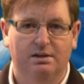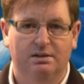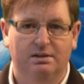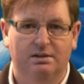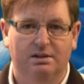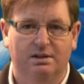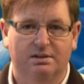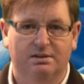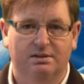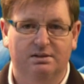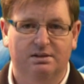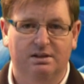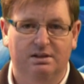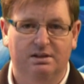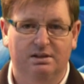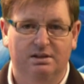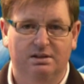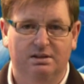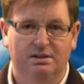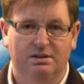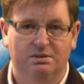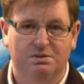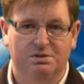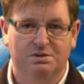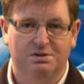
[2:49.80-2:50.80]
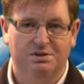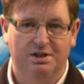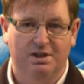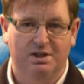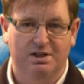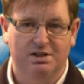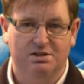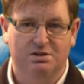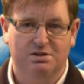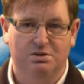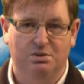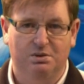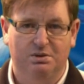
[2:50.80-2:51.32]
that there was
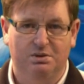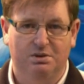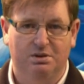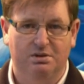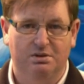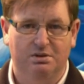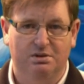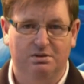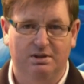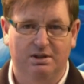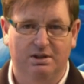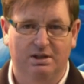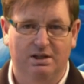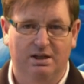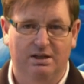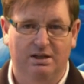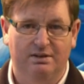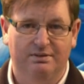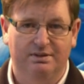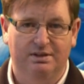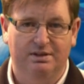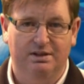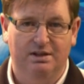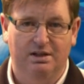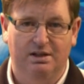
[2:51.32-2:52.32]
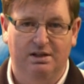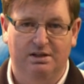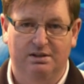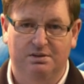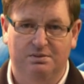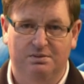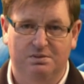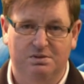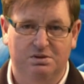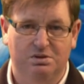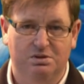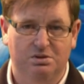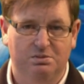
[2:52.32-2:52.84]
things going on in Craigavon and there
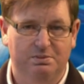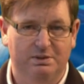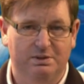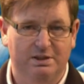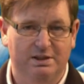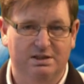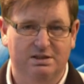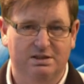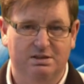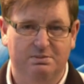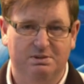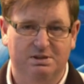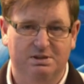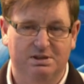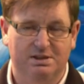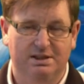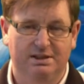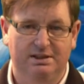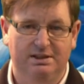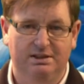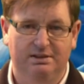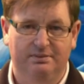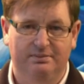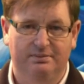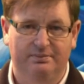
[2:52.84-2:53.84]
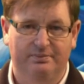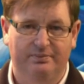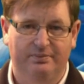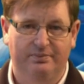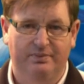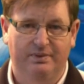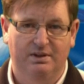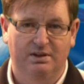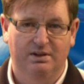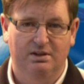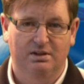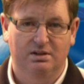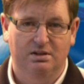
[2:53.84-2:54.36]
was no police to be seen.
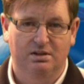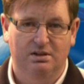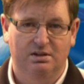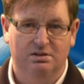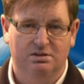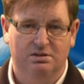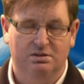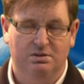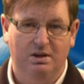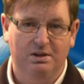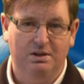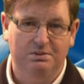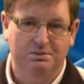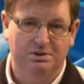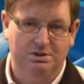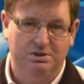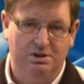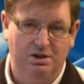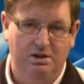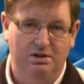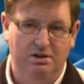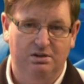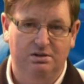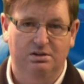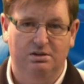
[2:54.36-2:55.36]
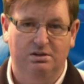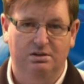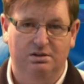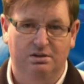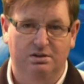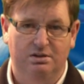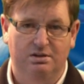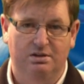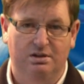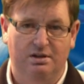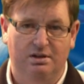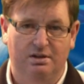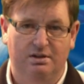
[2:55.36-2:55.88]
So I went down to
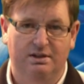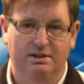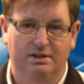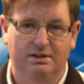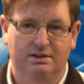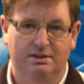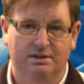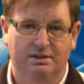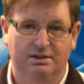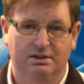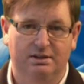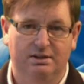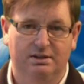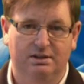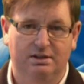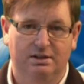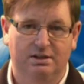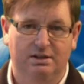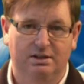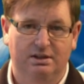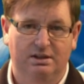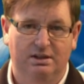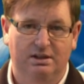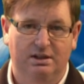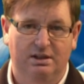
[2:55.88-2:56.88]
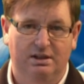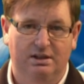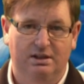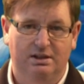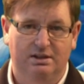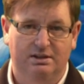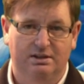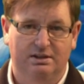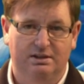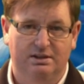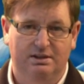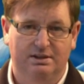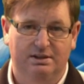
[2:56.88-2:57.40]
the area,
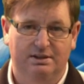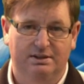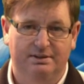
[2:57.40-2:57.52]
and